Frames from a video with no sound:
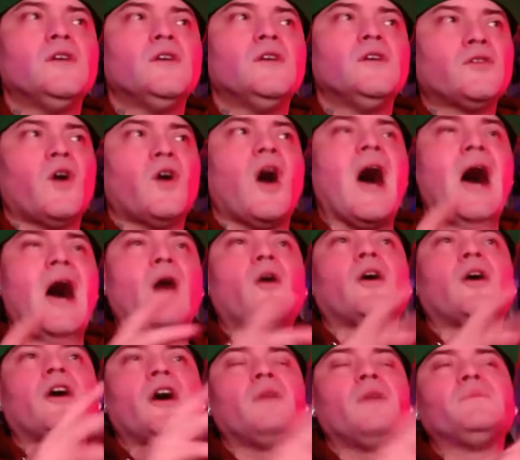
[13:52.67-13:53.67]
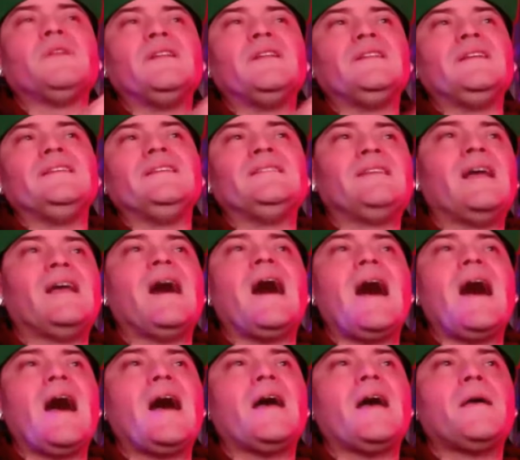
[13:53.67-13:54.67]
So how come that these
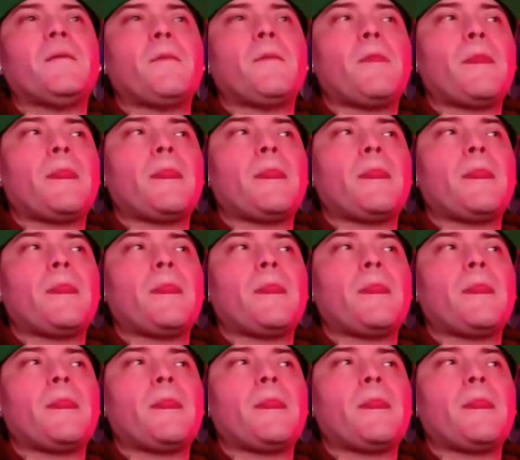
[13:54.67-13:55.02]
guy